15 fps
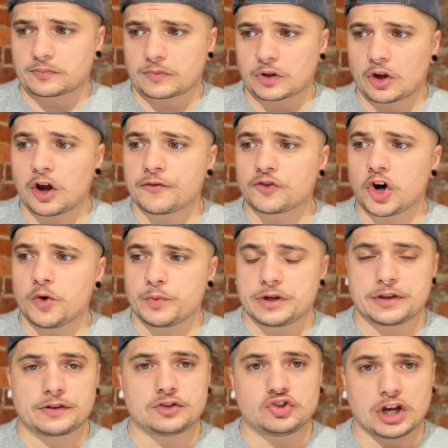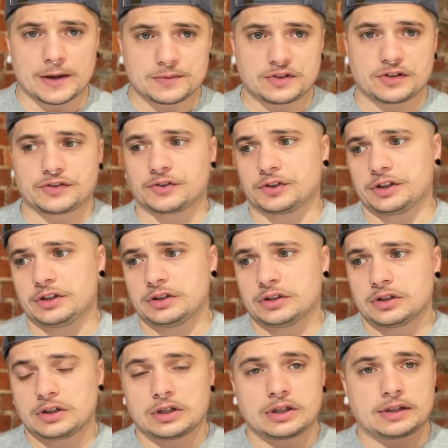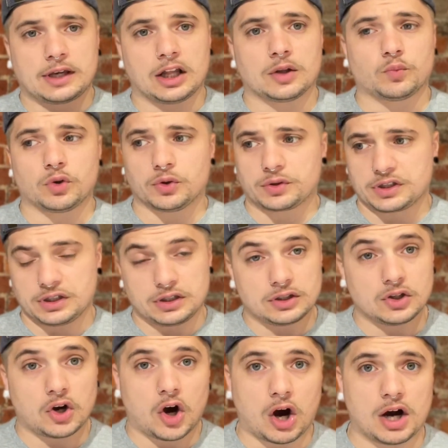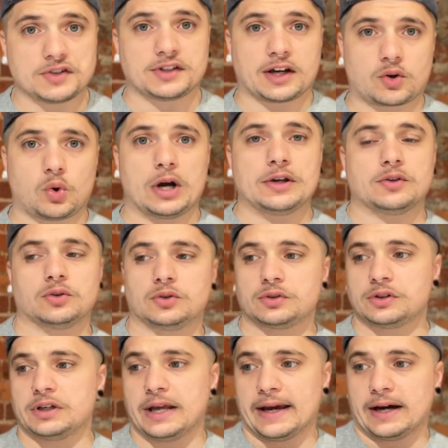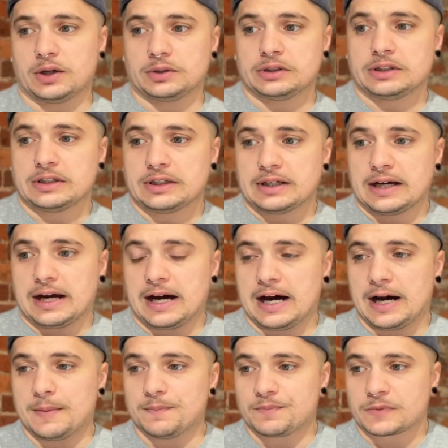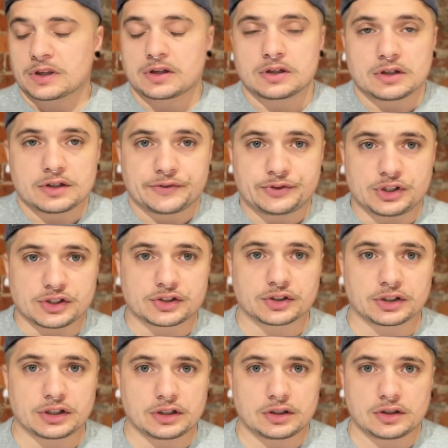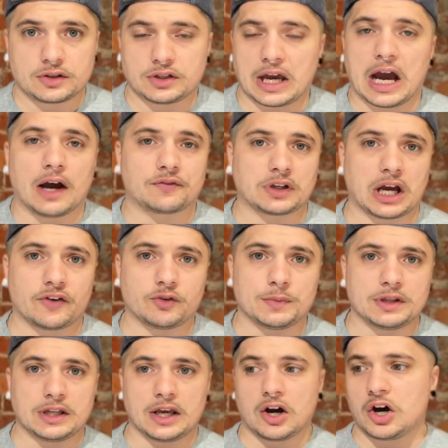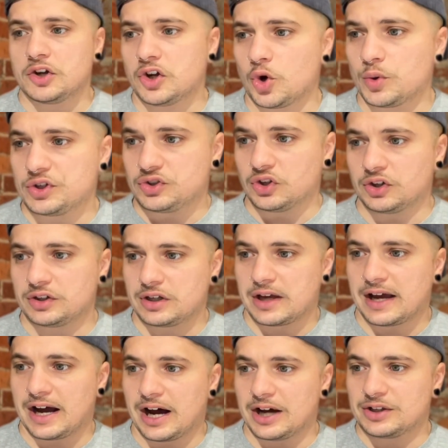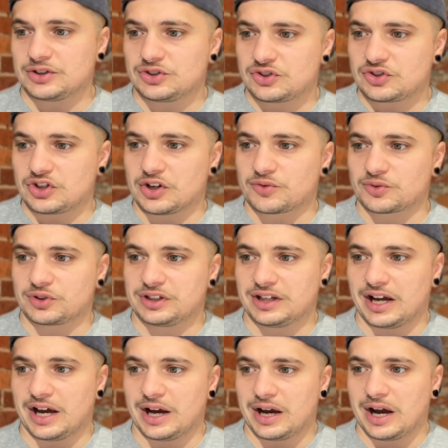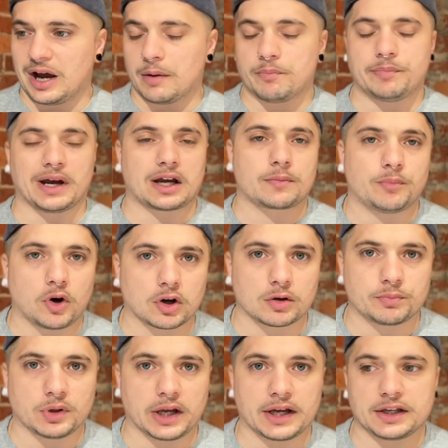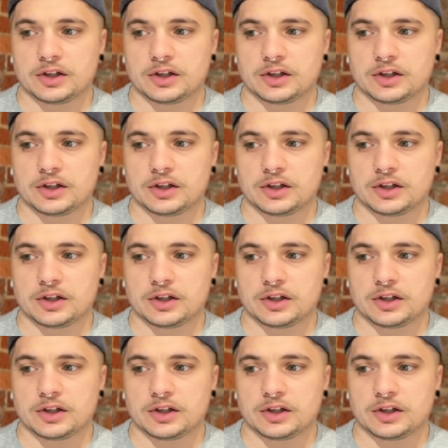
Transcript: I've gone with James Sicily, Callum Wilkie, Isaac Quaynor. Now, Sicily, you have to have him in there. I know he's not generally a back pocket player.